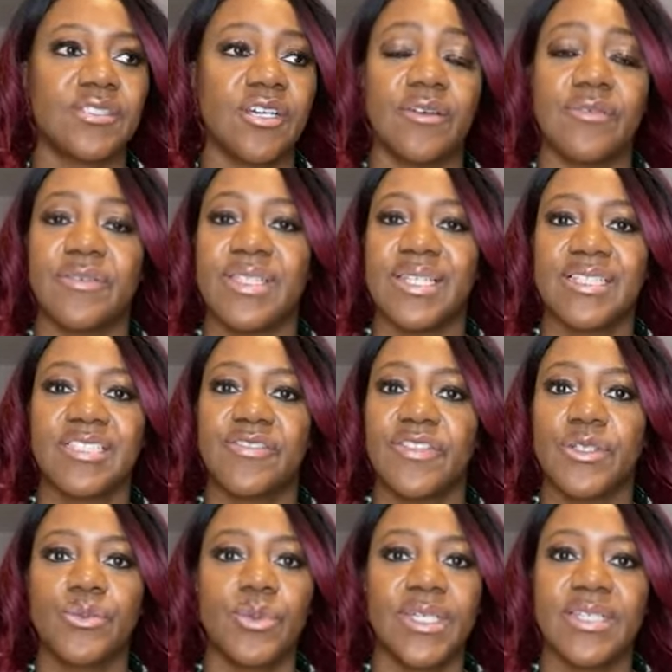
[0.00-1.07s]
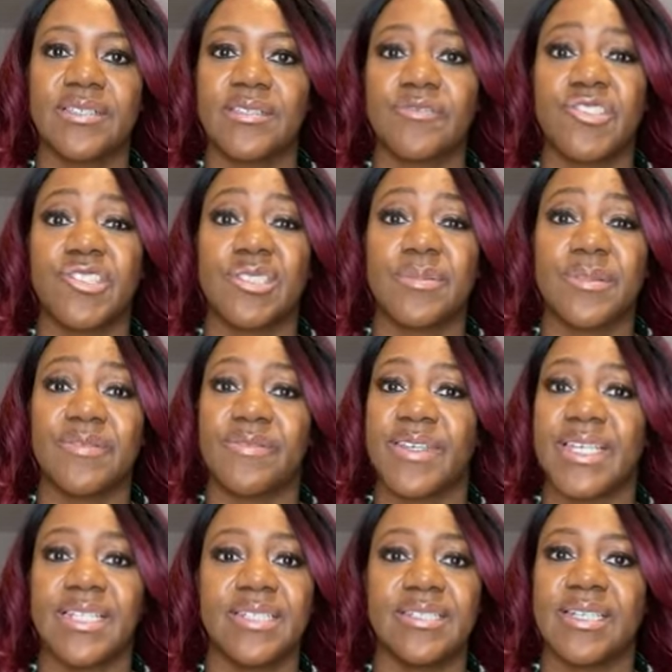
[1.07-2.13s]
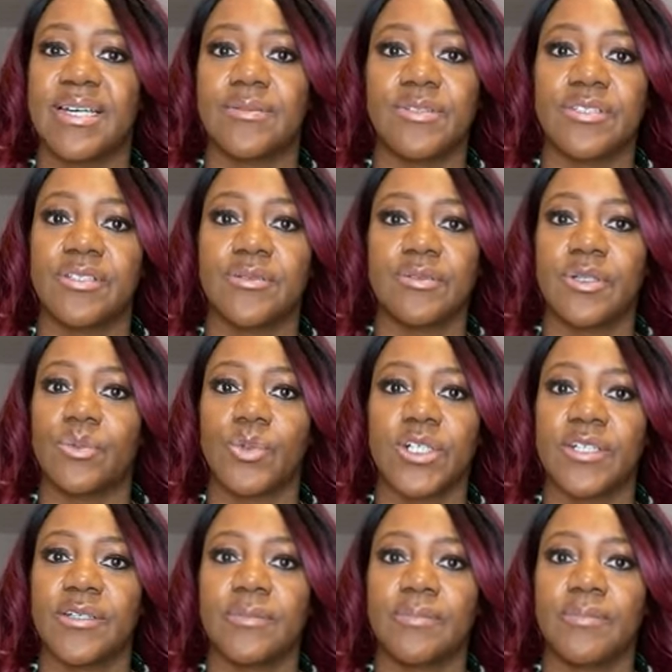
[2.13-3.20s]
over the last few weeks, I've just been feeling down, I don't know why.